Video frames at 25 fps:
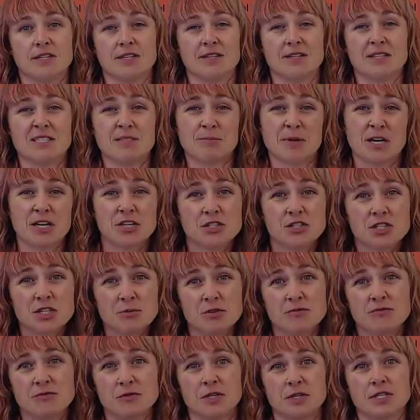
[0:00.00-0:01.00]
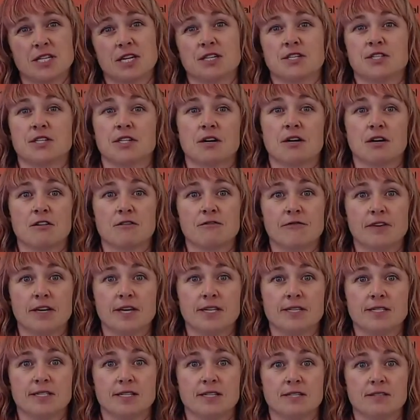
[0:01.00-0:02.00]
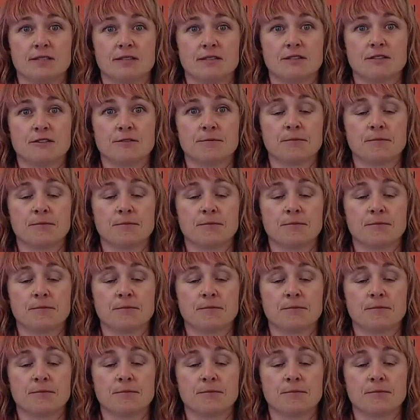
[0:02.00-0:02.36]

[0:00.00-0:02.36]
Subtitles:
especially before touching our faces.